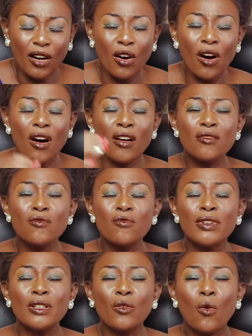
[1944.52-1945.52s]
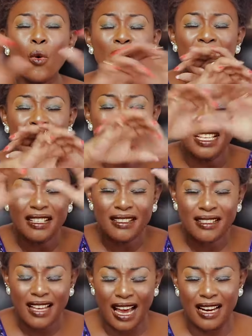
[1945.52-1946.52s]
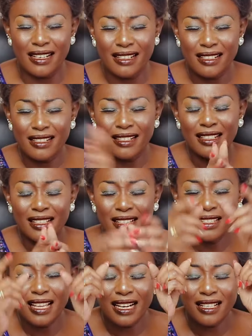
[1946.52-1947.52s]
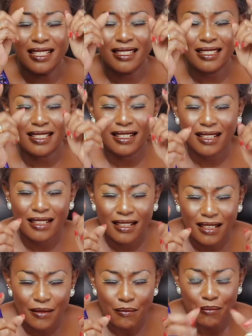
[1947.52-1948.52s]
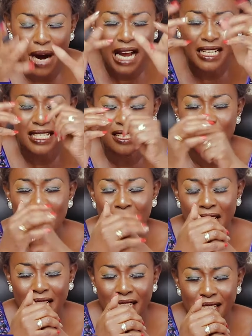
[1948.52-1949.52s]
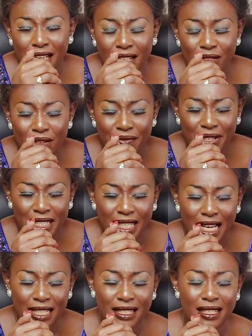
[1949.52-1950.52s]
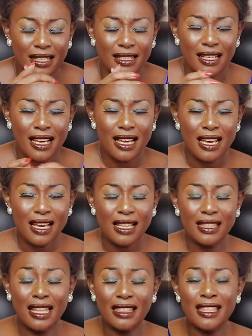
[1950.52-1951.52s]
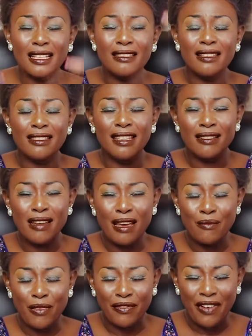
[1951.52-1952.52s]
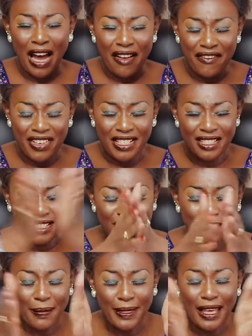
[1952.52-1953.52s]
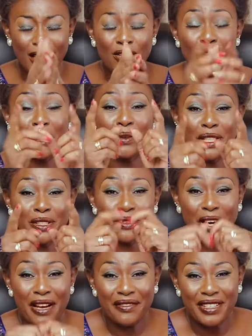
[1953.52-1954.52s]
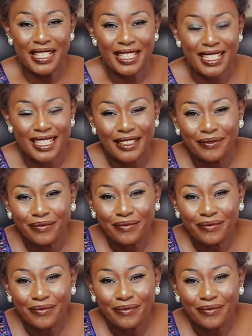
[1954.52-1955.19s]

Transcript: God will quench the sun that is burning your head and your finances. That this is the time of harvest, you are going to harvest.